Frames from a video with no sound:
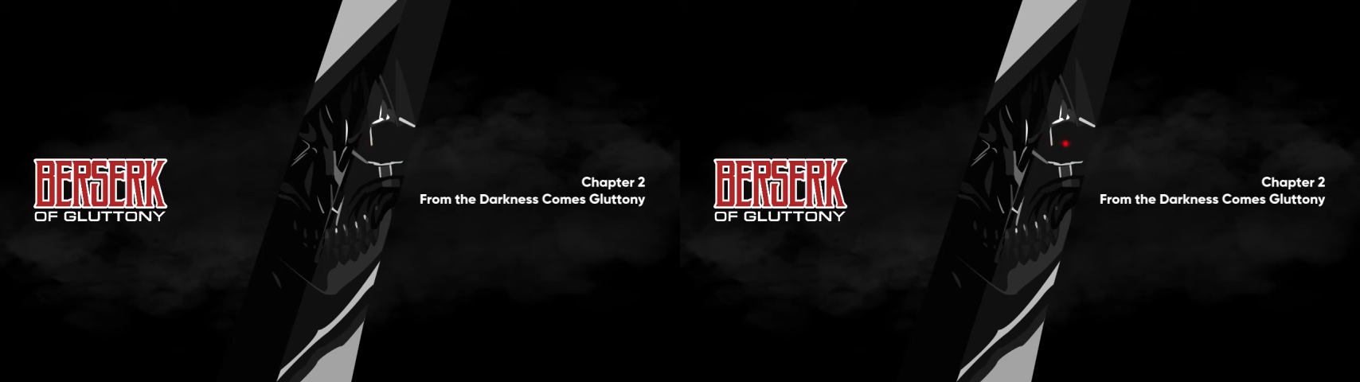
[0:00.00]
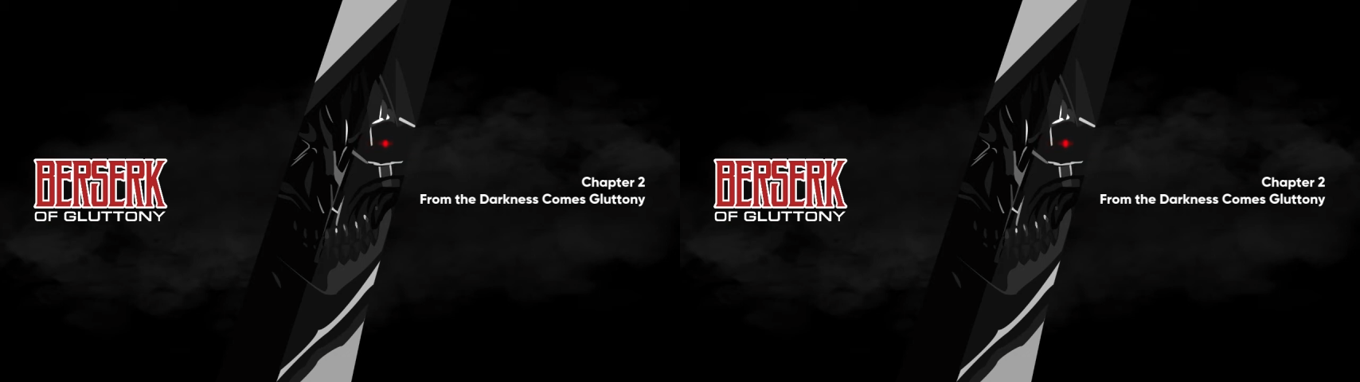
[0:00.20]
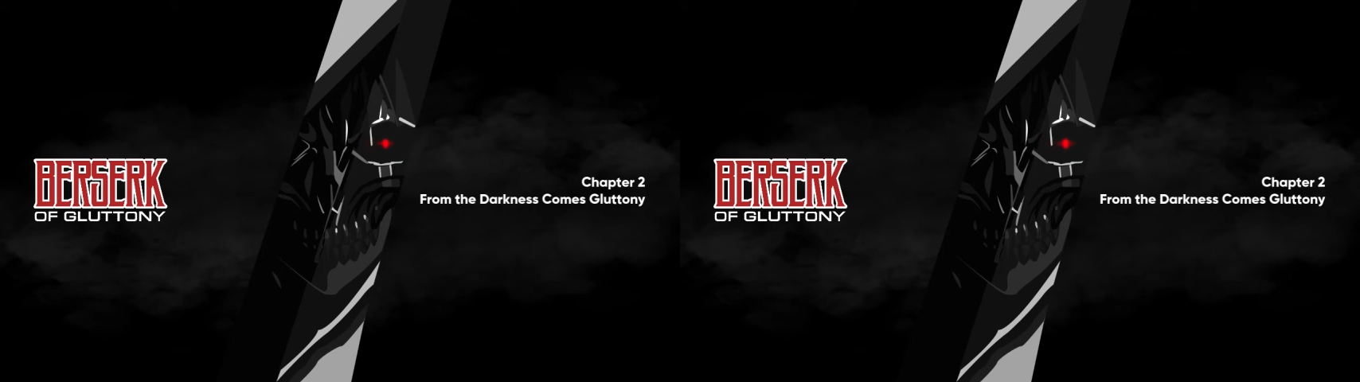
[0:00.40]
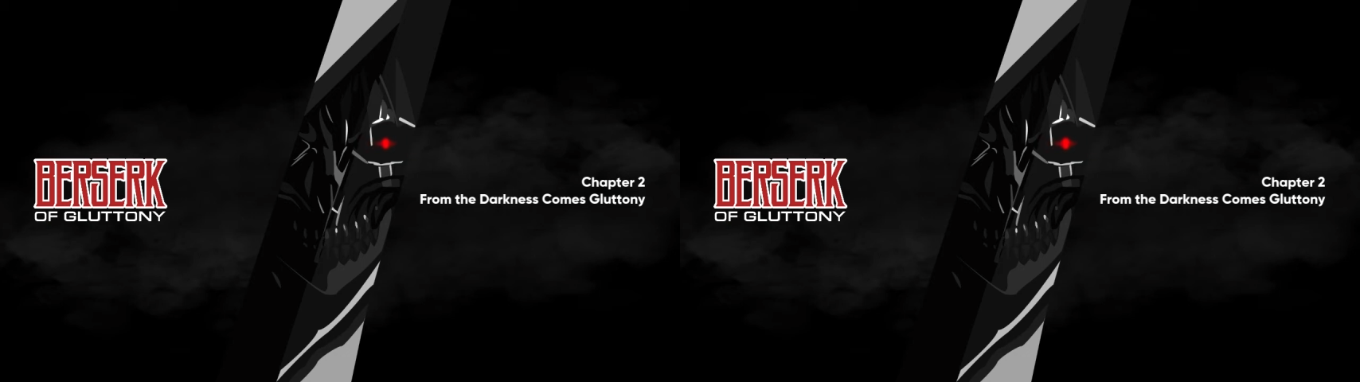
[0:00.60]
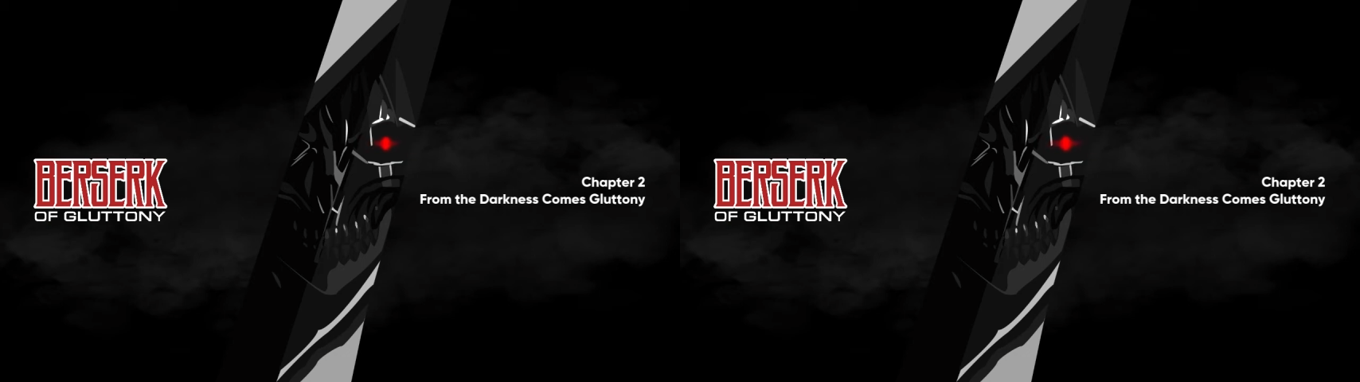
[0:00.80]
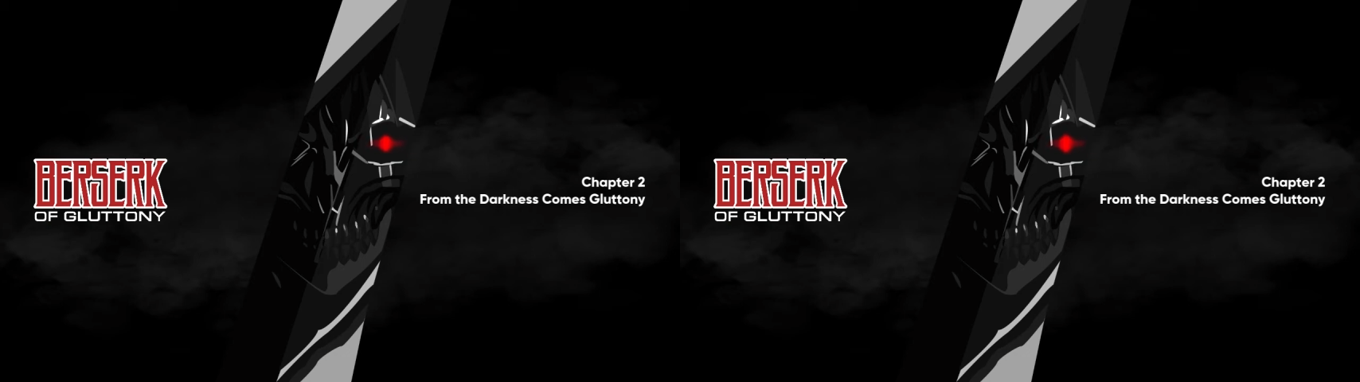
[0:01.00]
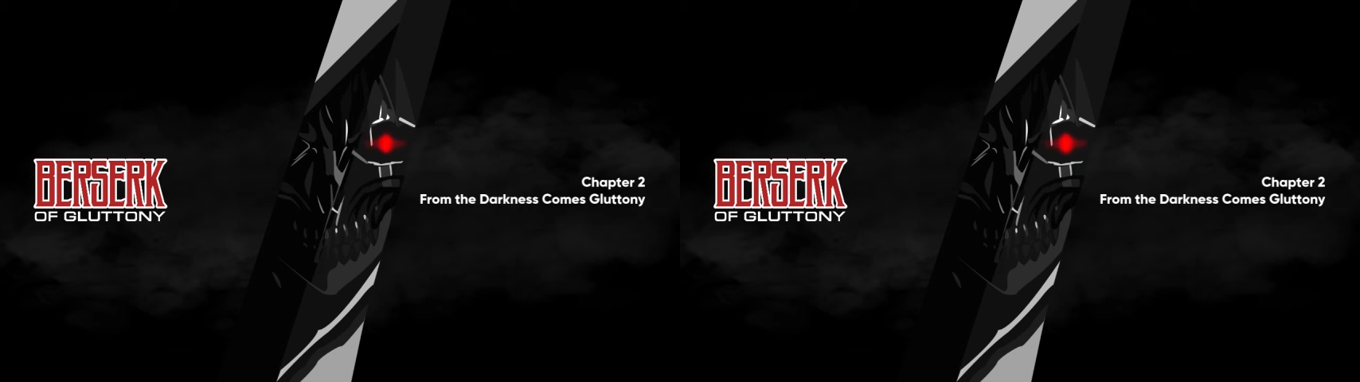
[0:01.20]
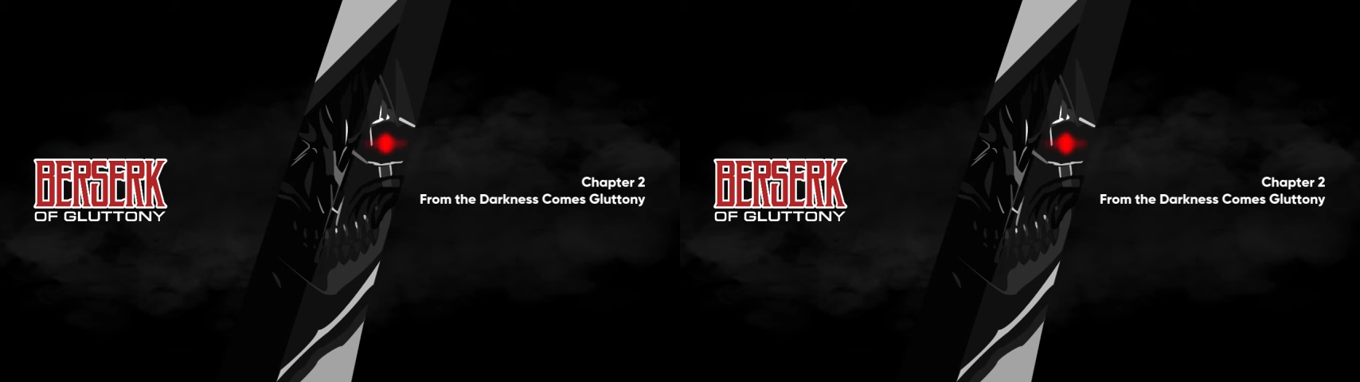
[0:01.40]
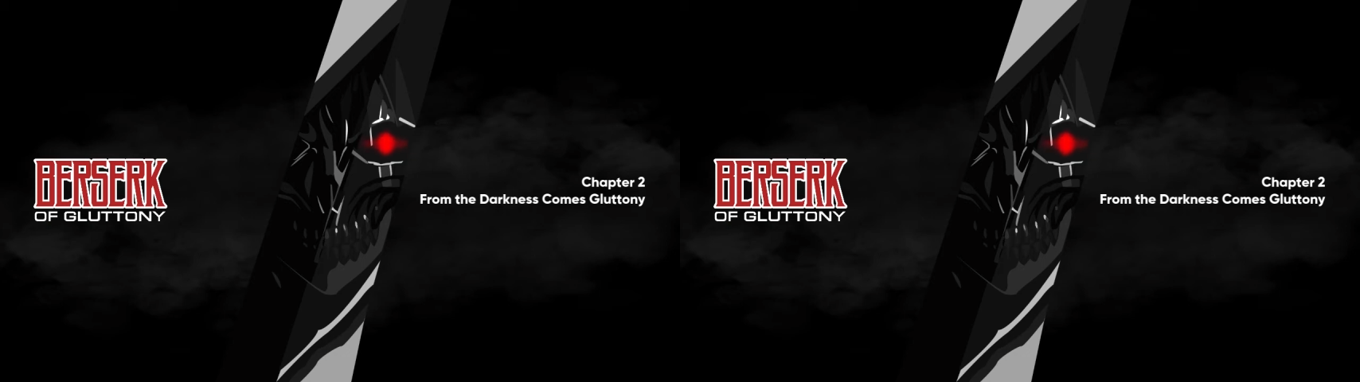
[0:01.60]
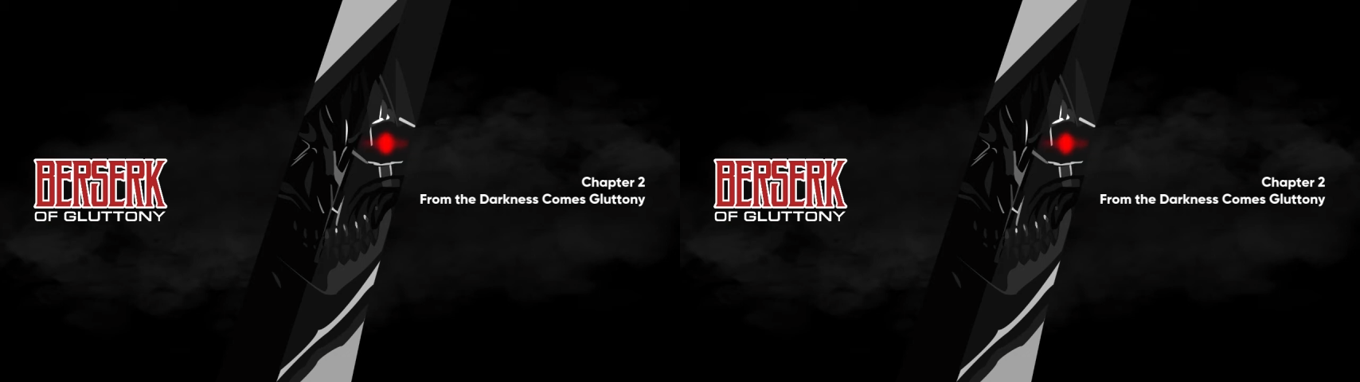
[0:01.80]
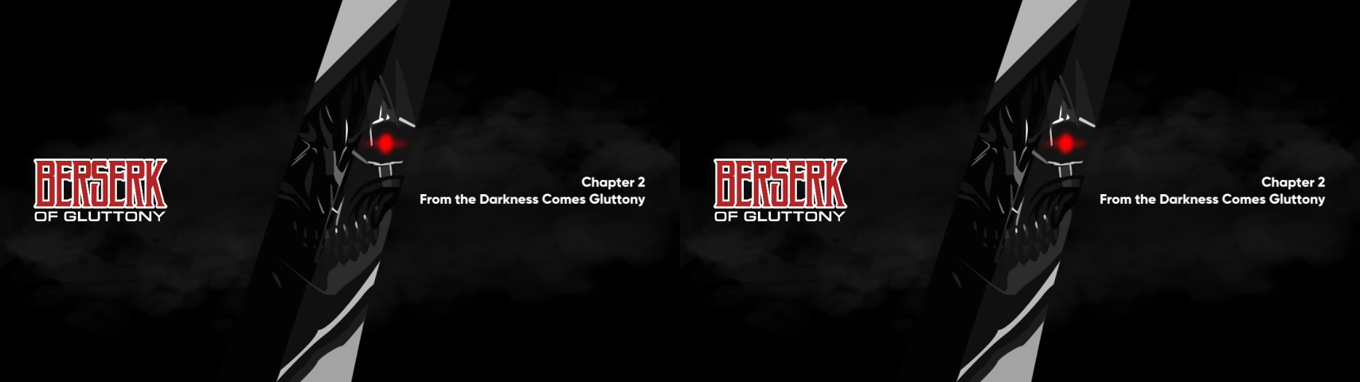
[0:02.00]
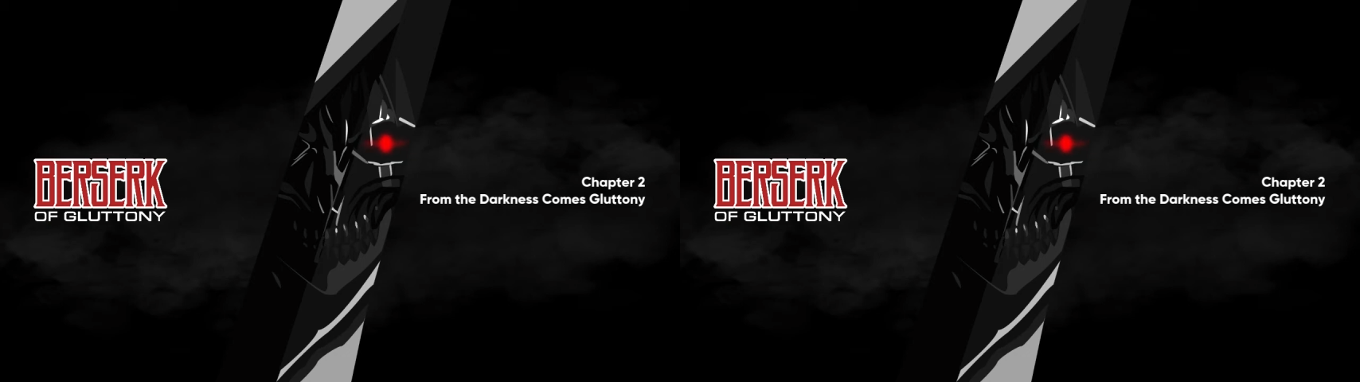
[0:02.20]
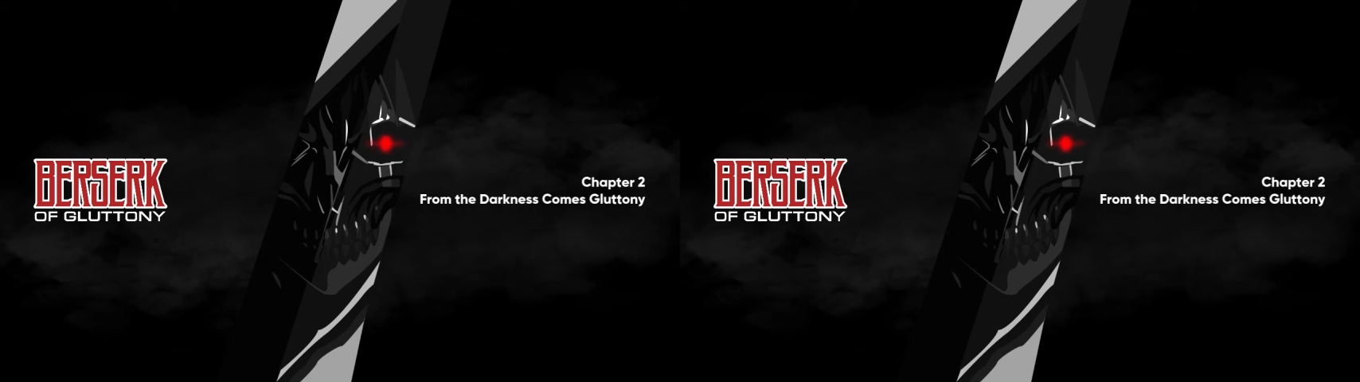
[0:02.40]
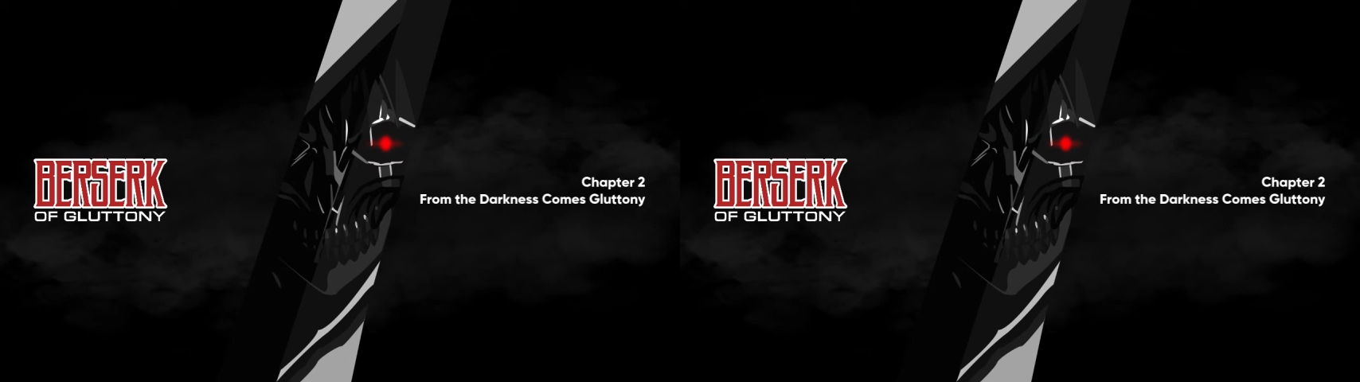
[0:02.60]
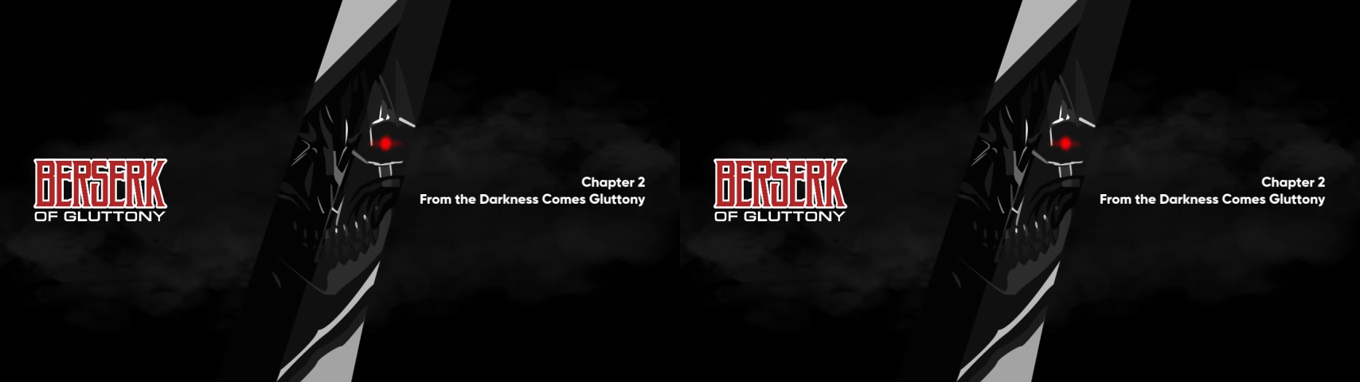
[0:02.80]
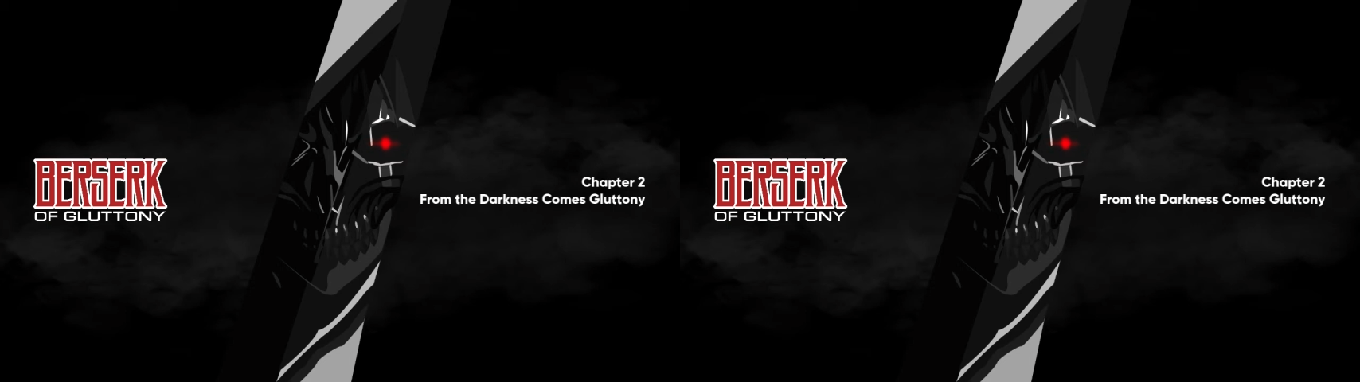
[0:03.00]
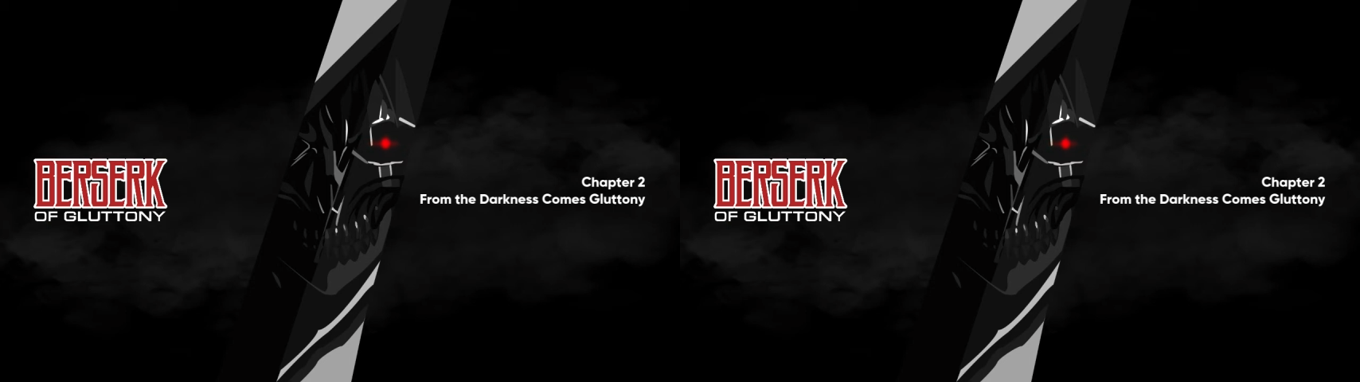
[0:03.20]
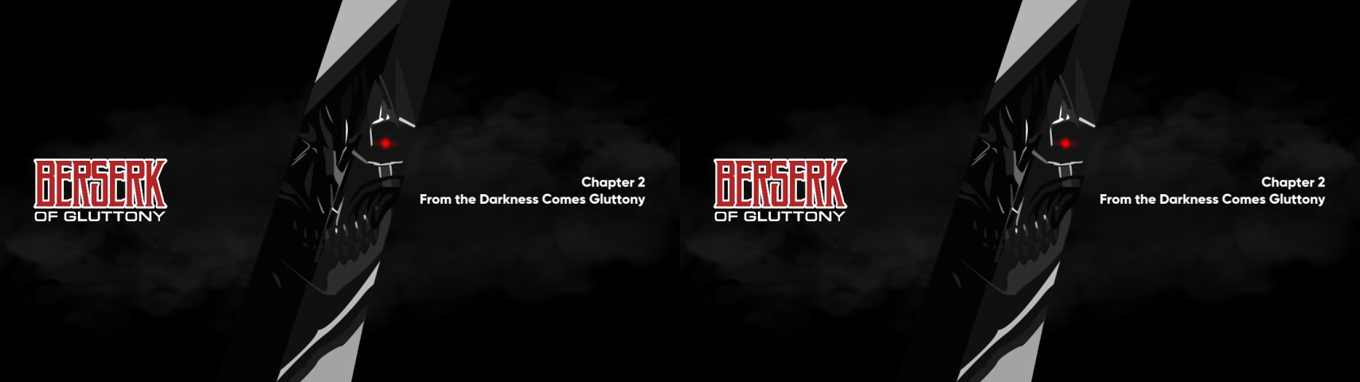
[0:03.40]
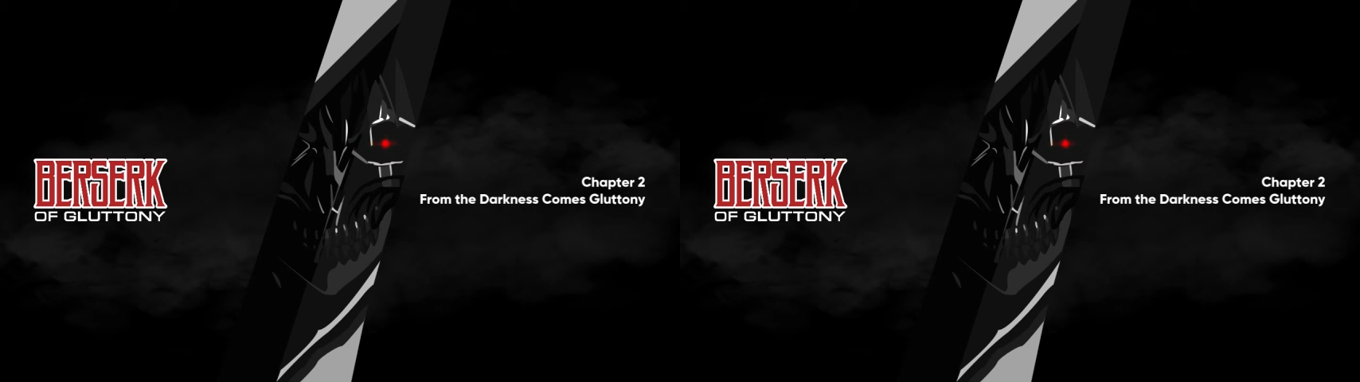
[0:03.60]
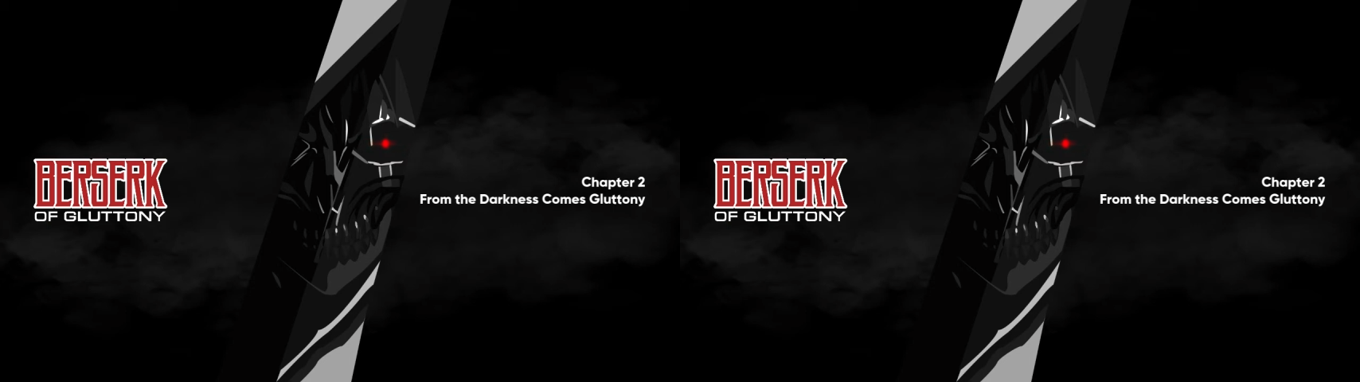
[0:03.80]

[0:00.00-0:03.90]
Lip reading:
(no speaker visible)